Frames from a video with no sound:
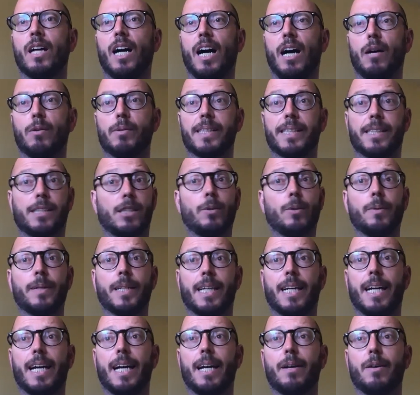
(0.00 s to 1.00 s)
I was
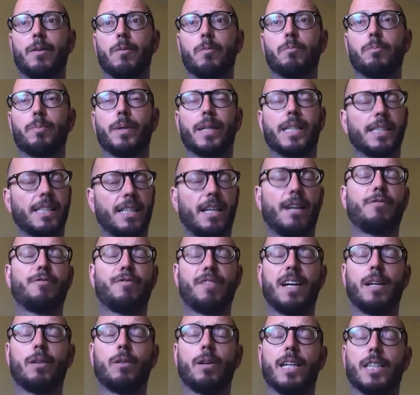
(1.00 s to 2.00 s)
doing it because I
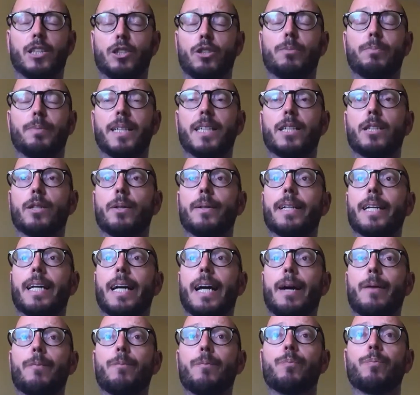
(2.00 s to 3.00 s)
felt I should be doing
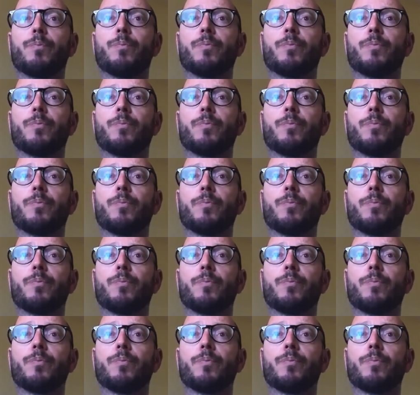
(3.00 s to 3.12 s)
it.